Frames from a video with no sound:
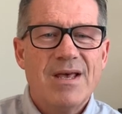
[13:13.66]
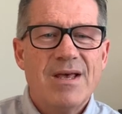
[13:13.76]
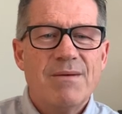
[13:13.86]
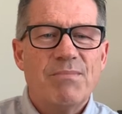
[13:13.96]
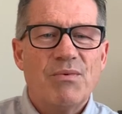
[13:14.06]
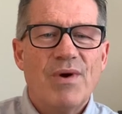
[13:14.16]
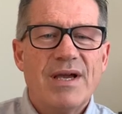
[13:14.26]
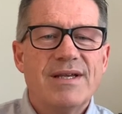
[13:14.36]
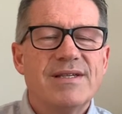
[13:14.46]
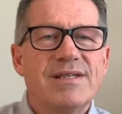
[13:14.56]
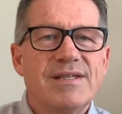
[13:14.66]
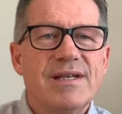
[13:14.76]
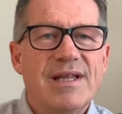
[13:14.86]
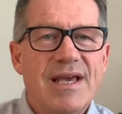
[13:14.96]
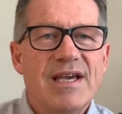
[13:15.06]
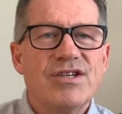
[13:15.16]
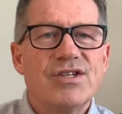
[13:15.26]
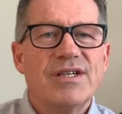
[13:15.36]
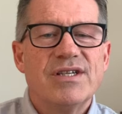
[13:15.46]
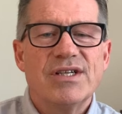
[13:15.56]
But
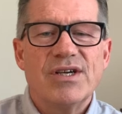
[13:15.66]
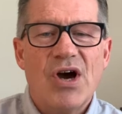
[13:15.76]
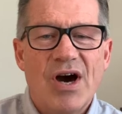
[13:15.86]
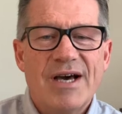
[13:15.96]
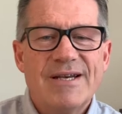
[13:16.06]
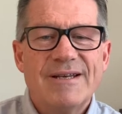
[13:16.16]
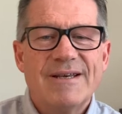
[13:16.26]
reconciliation to God,